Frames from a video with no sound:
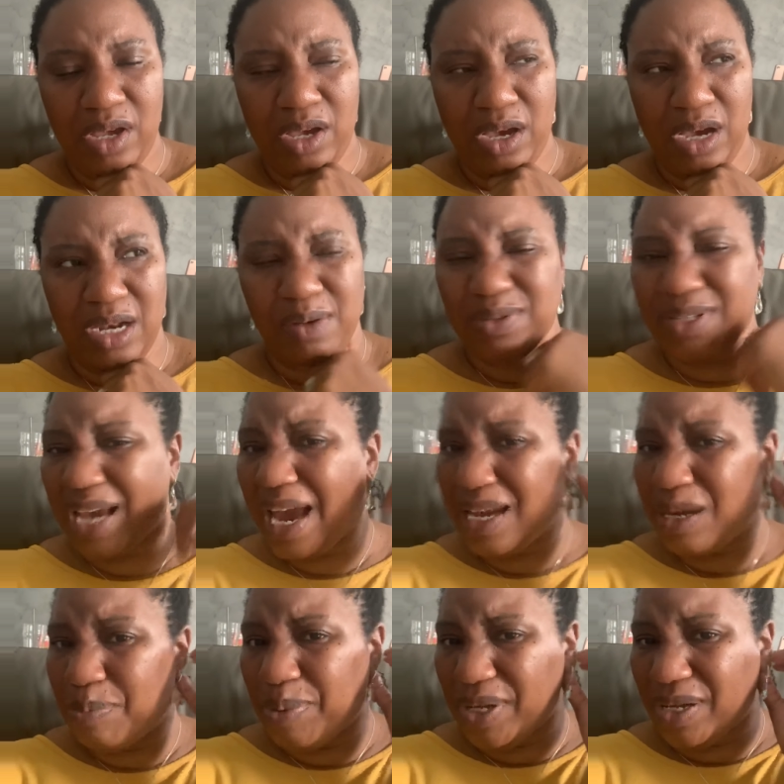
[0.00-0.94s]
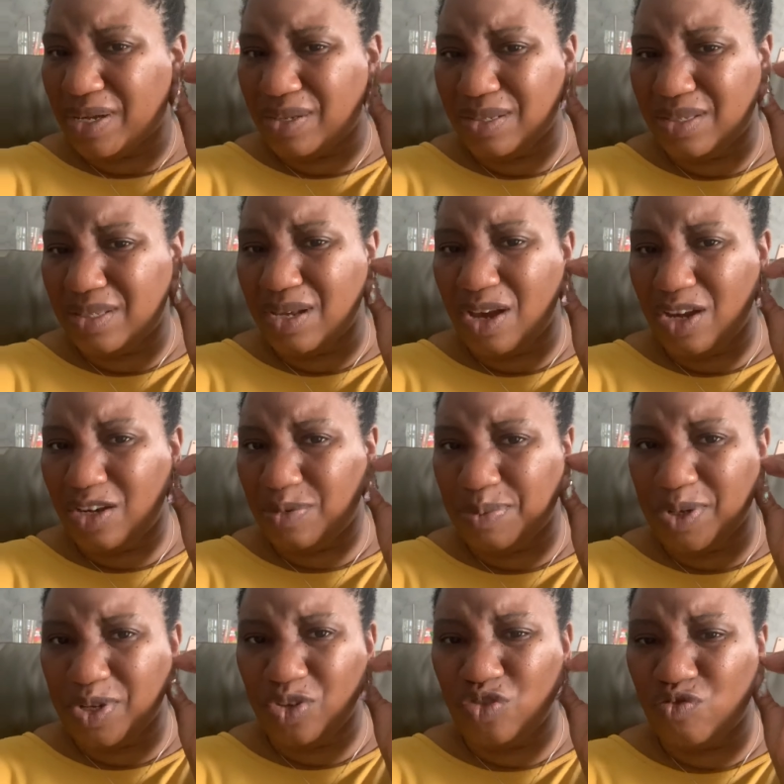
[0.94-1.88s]
And I was getting a bit concerned
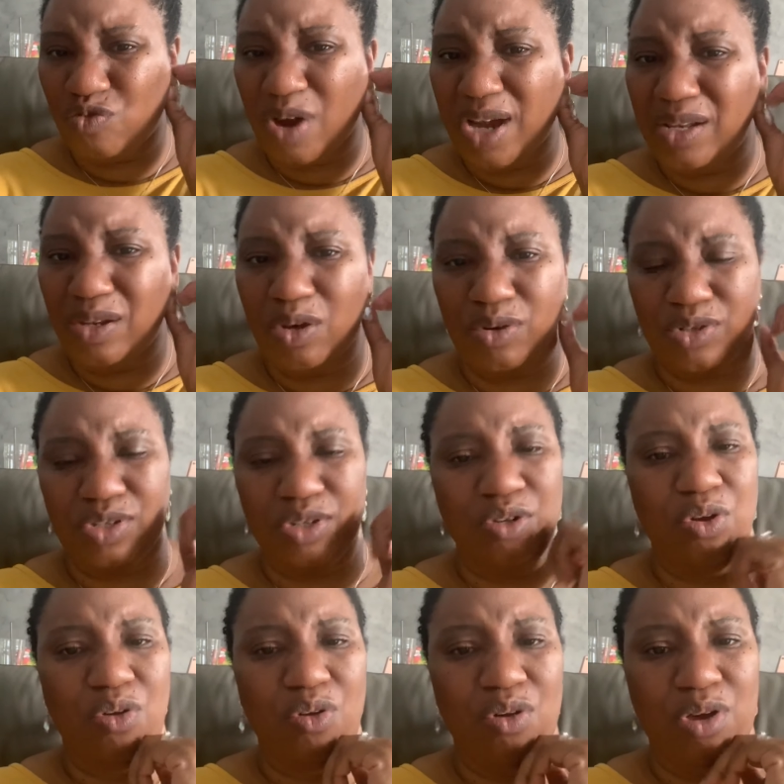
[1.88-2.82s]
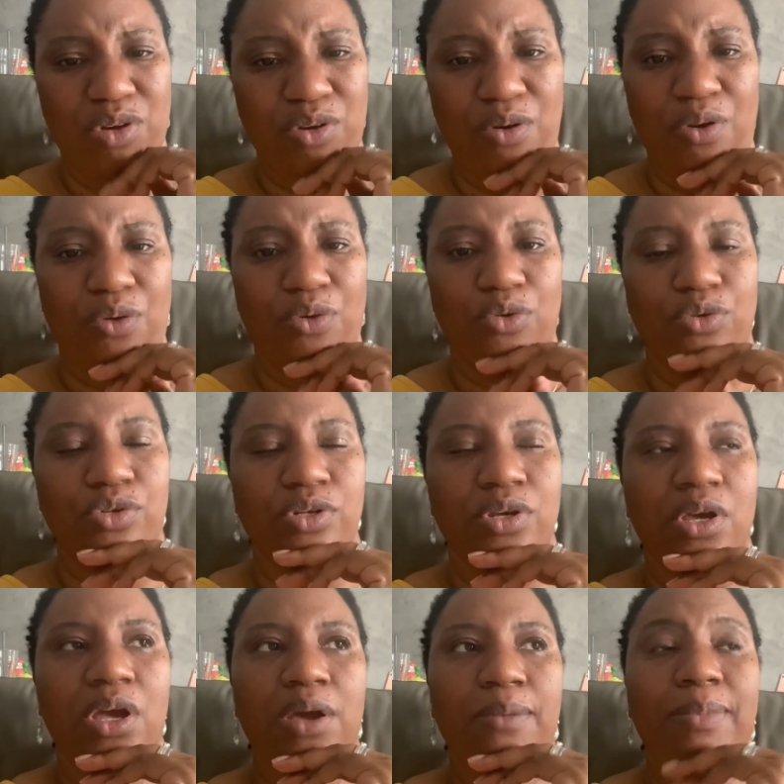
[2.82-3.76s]
because dry locks are not good.
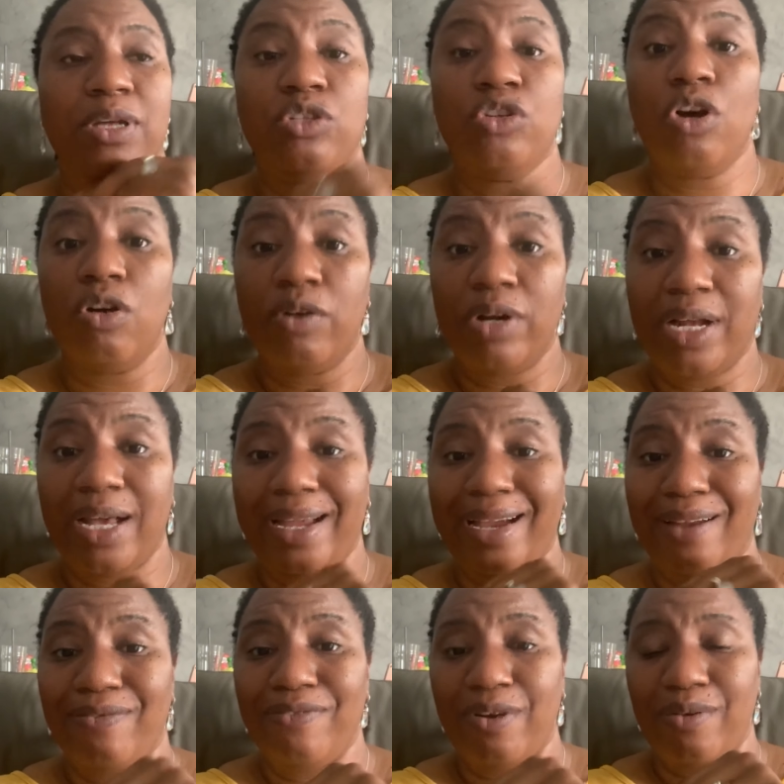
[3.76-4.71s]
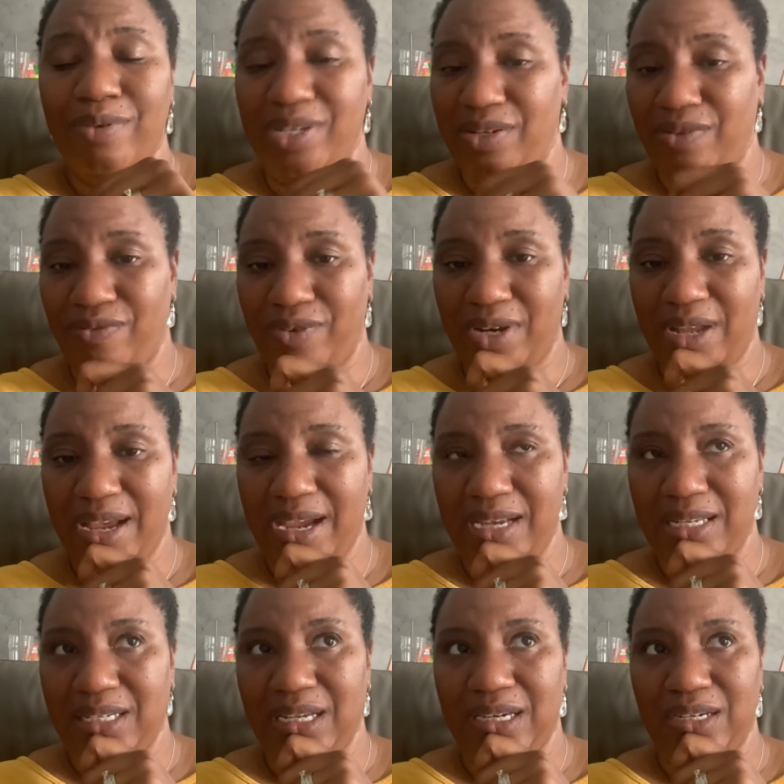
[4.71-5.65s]
My daughter and I have very different hair
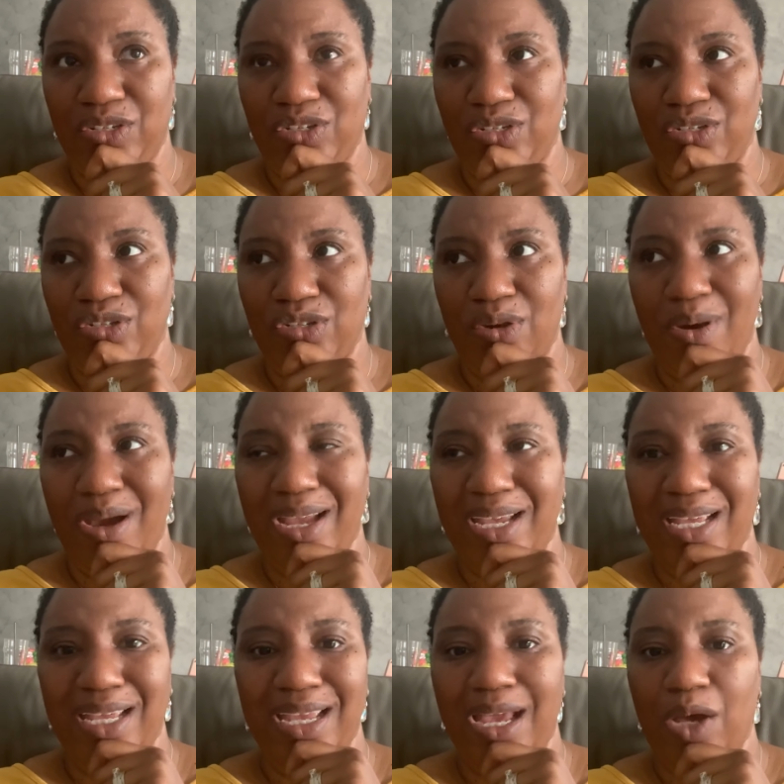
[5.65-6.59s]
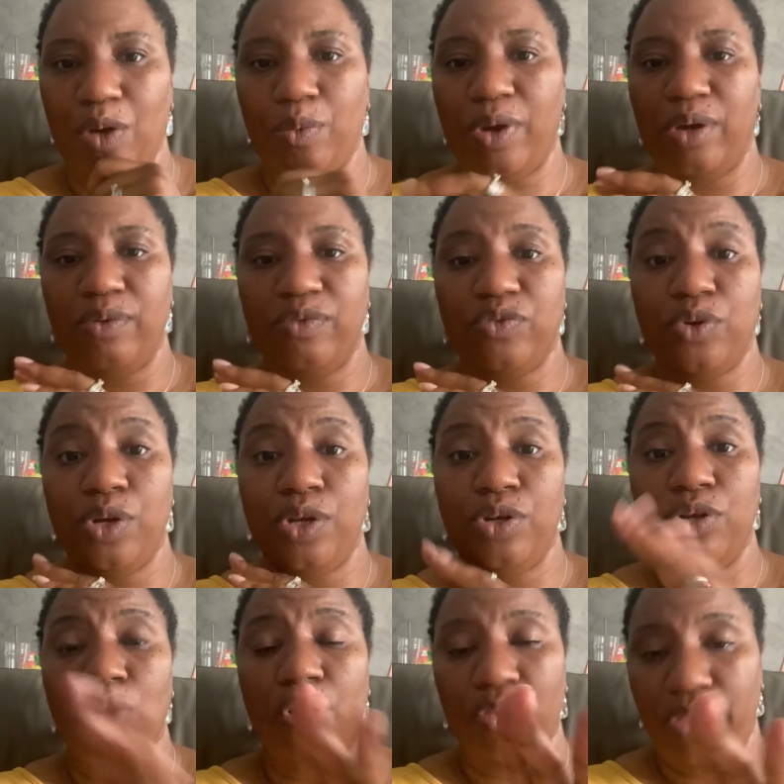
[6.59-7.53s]
textures, so I can get away with
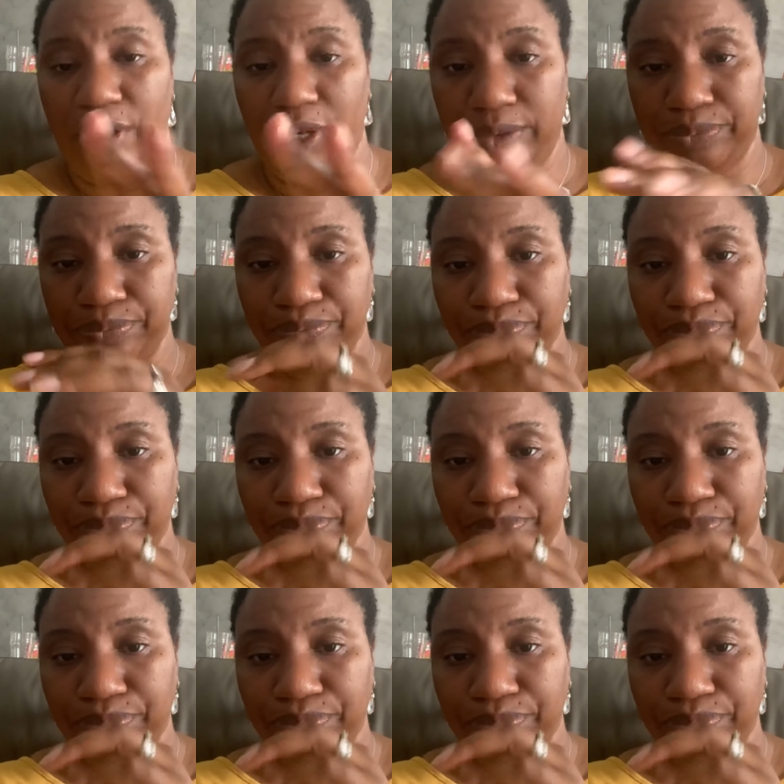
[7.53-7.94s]
doing nothing,